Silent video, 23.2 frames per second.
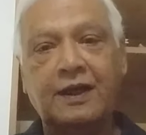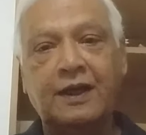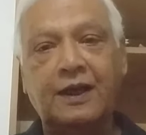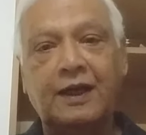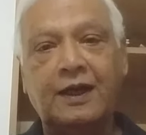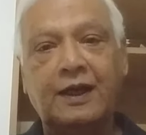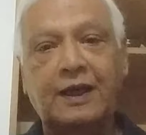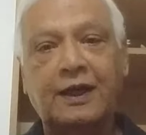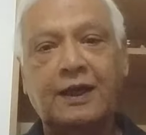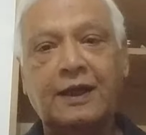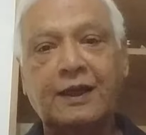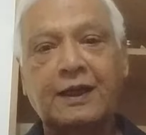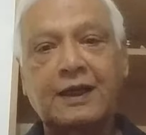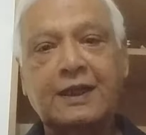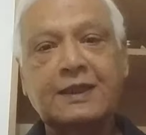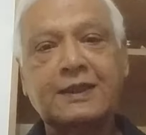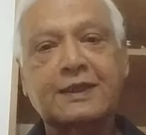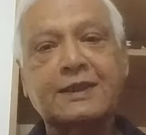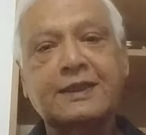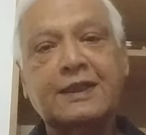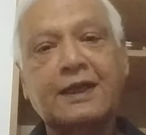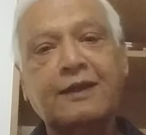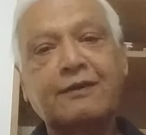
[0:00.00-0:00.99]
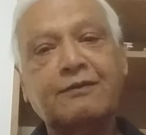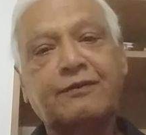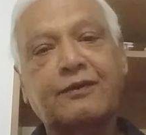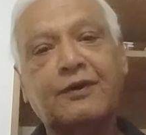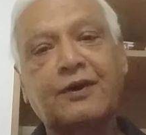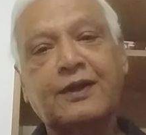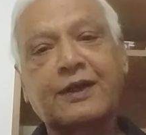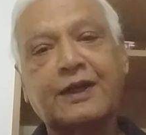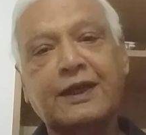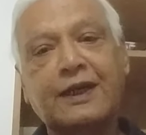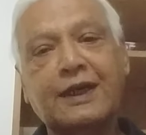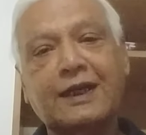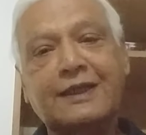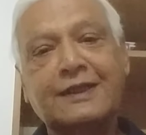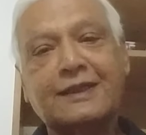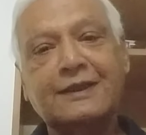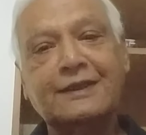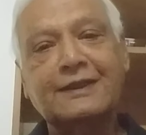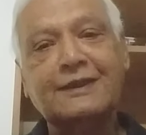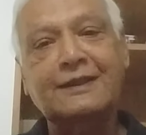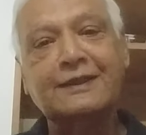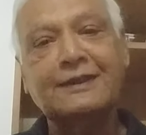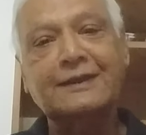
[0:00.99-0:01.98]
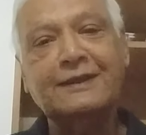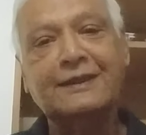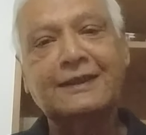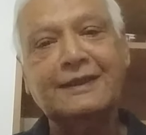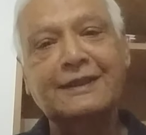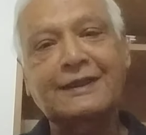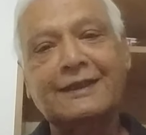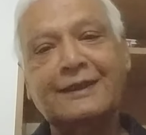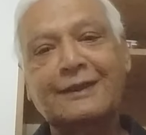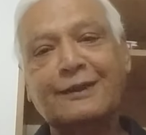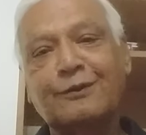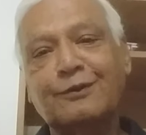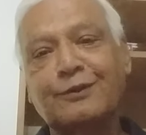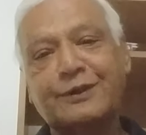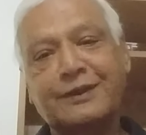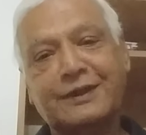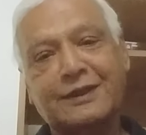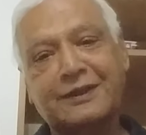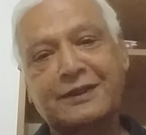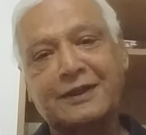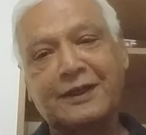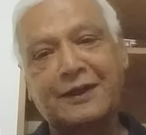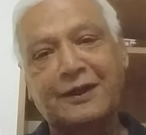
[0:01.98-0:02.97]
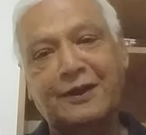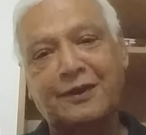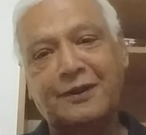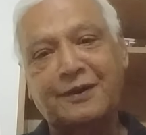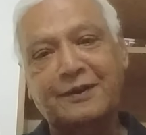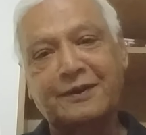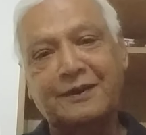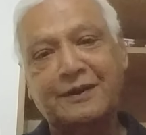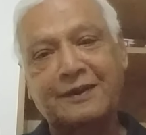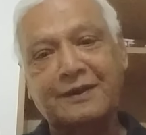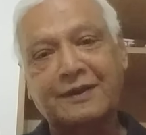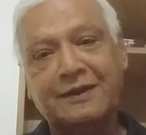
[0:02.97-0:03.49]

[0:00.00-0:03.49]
lest I forget the glutathione.